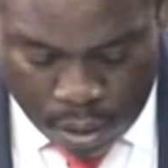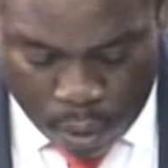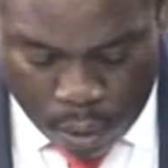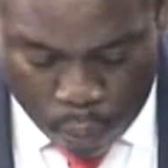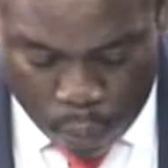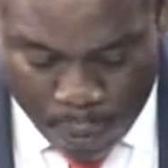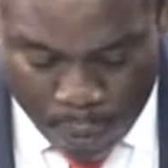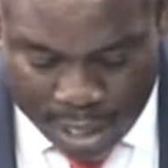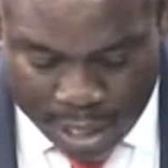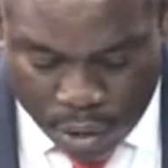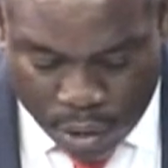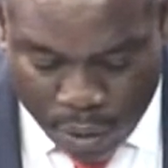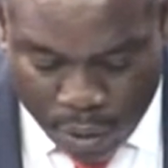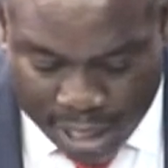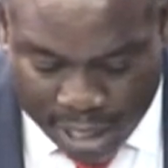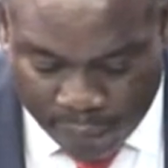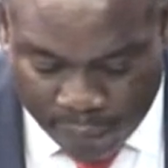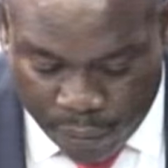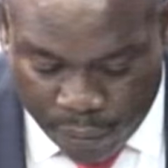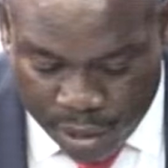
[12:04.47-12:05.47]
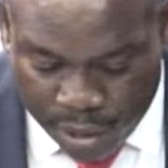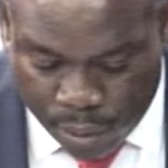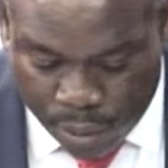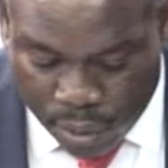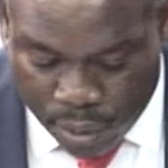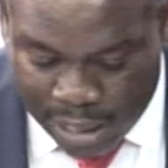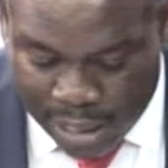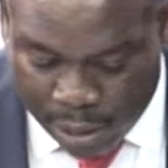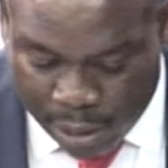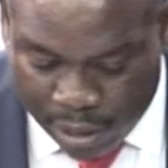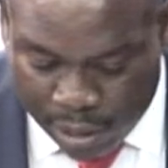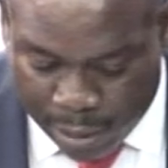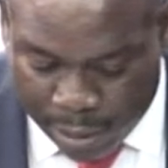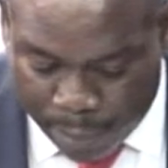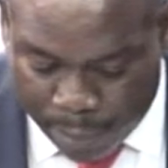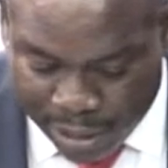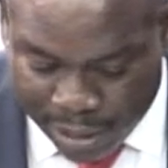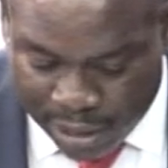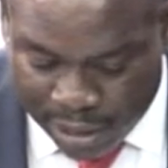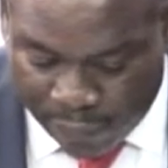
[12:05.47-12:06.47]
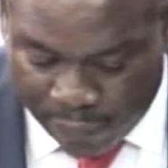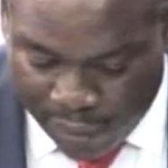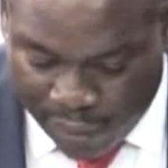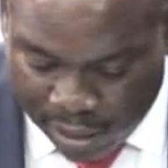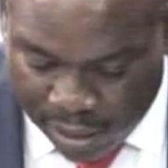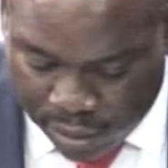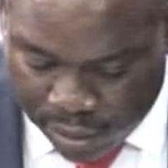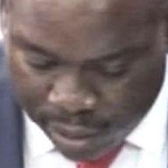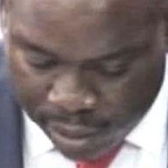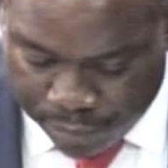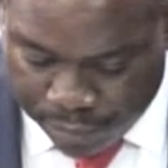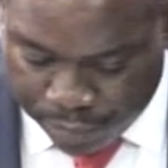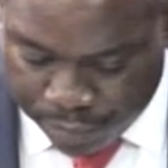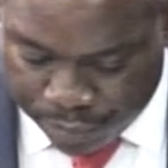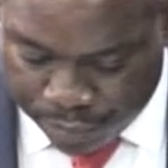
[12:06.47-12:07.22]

Whilst transfers to state-owned enterprises fell, sir,